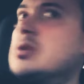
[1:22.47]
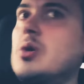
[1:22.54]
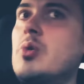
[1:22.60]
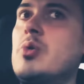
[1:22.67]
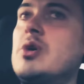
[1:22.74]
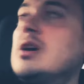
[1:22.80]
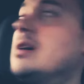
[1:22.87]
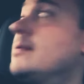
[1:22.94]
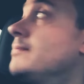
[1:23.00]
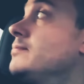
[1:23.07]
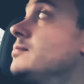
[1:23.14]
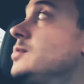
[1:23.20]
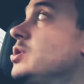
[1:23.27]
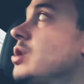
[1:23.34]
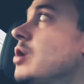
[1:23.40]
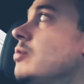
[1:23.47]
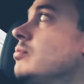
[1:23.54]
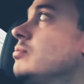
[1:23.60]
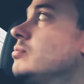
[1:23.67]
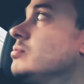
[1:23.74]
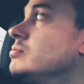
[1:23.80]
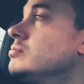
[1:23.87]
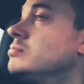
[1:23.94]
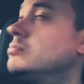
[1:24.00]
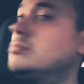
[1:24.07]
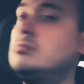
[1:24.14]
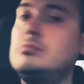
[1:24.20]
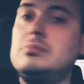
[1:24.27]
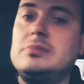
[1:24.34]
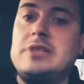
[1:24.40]
So, you know,
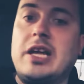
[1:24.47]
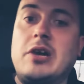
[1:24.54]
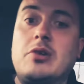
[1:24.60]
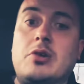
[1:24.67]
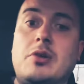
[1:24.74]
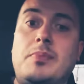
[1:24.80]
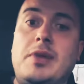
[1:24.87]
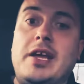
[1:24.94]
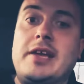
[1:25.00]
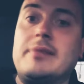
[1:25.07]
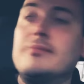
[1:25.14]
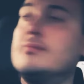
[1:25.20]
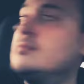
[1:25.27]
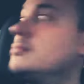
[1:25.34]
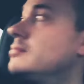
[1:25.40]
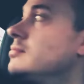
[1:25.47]
they're gonna complain.